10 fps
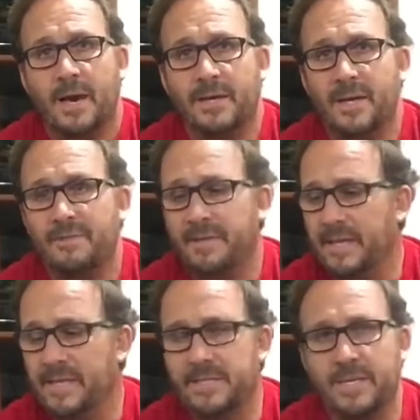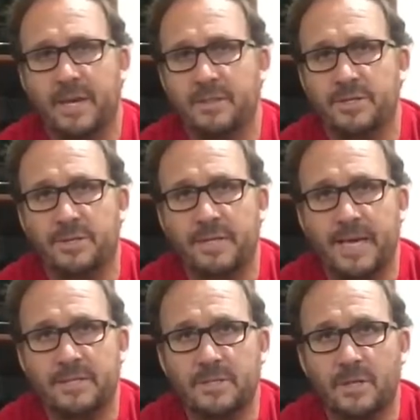I don't think you need to go to the
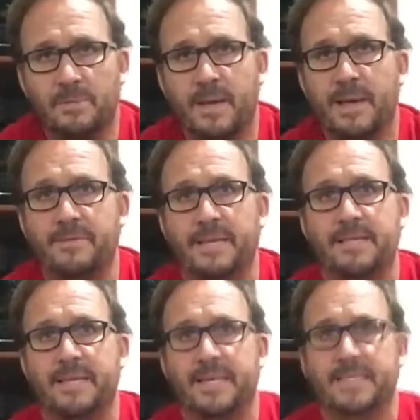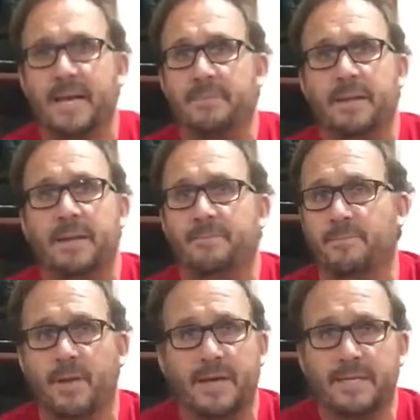$2,000 mark. These things come in
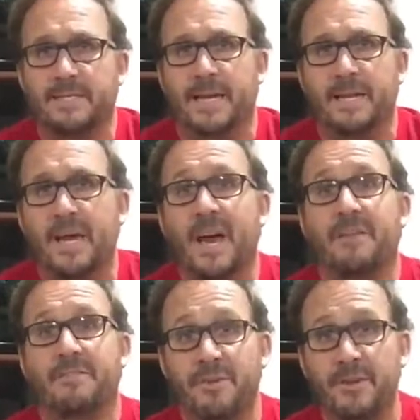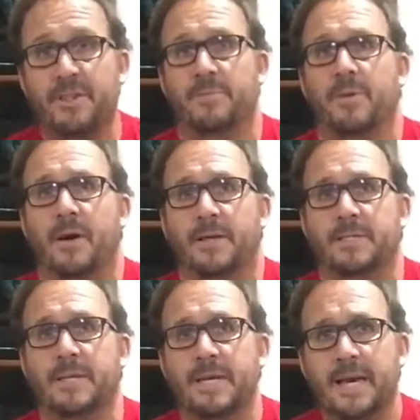at, like I said, a third of the
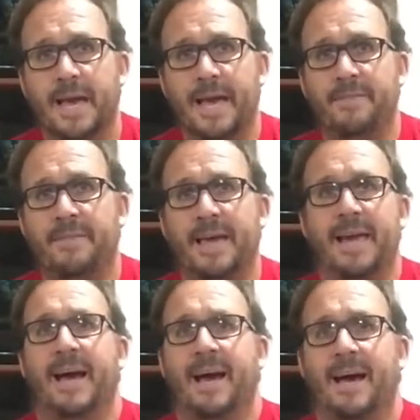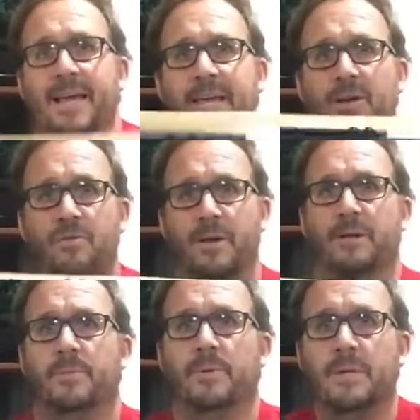price, and they are
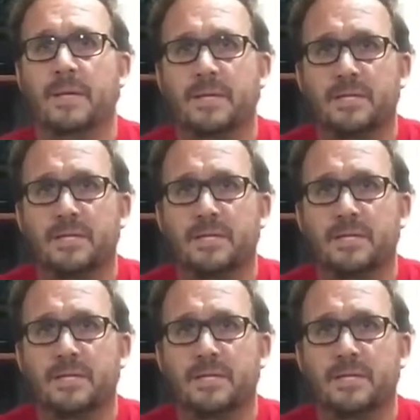incredible.